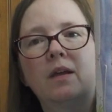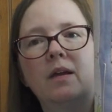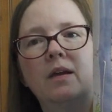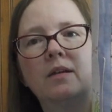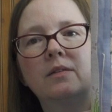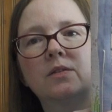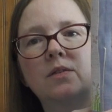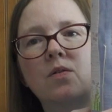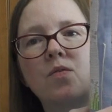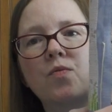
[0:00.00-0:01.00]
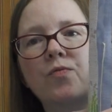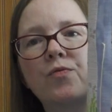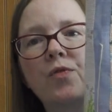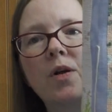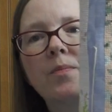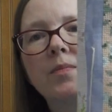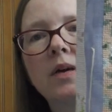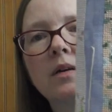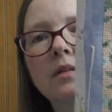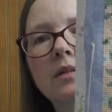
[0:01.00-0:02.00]
And so
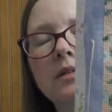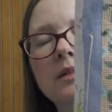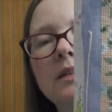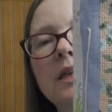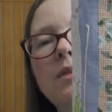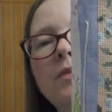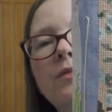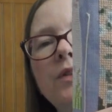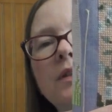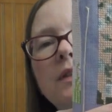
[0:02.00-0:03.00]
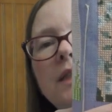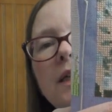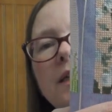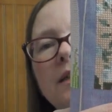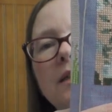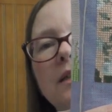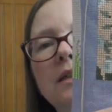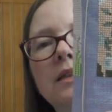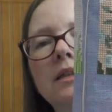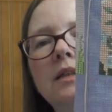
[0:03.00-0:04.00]
from the stem of the stand
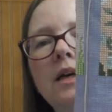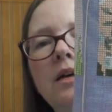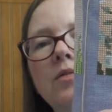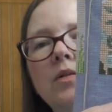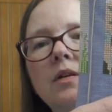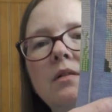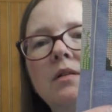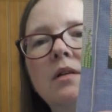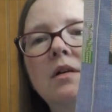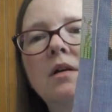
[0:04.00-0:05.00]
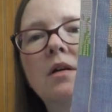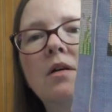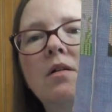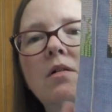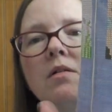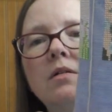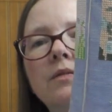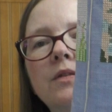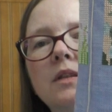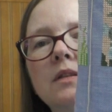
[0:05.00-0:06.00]
down, all
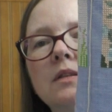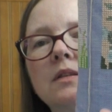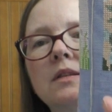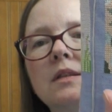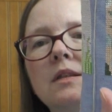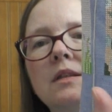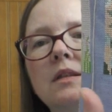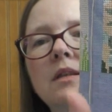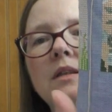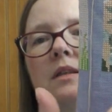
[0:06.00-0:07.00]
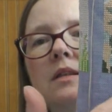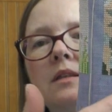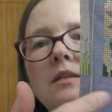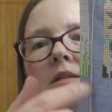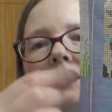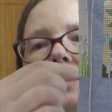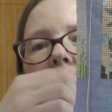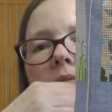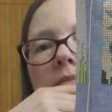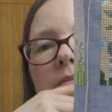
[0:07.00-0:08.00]
of this is
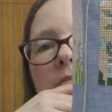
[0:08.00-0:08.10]
new.